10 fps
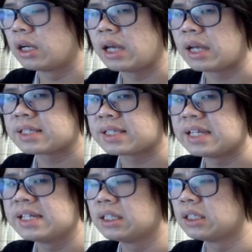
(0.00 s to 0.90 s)

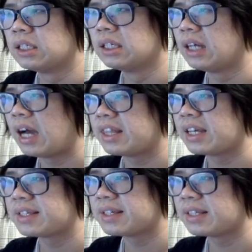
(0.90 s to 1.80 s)
Exceed. I
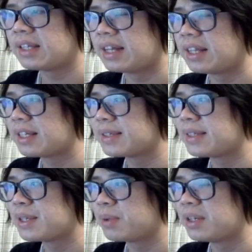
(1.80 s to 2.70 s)
think is
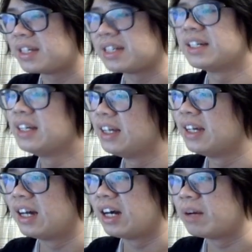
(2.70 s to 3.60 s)
this one. Yeah,
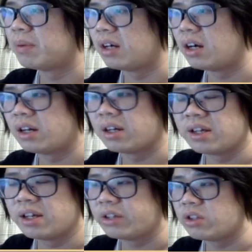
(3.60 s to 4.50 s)
but
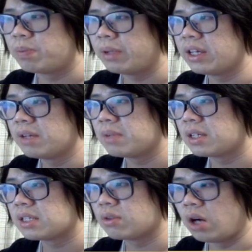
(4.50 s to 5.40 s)
you play him
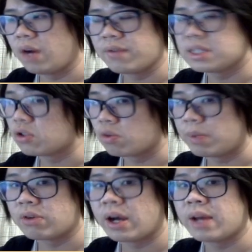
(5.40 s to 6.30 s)
because obviously he's your
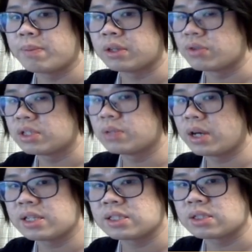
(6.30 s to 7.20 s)
main ride. But the reason
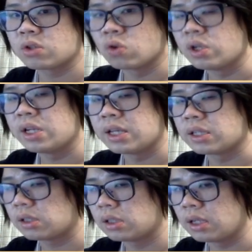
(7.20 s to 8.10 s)
why he's good
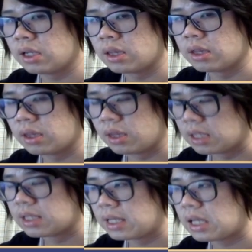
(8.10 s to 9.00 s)
in
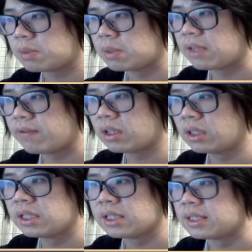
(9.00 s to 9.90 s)
this deck
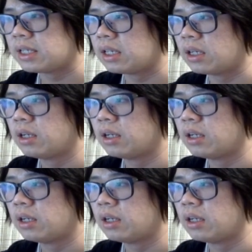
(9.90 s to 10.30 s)
specifically is that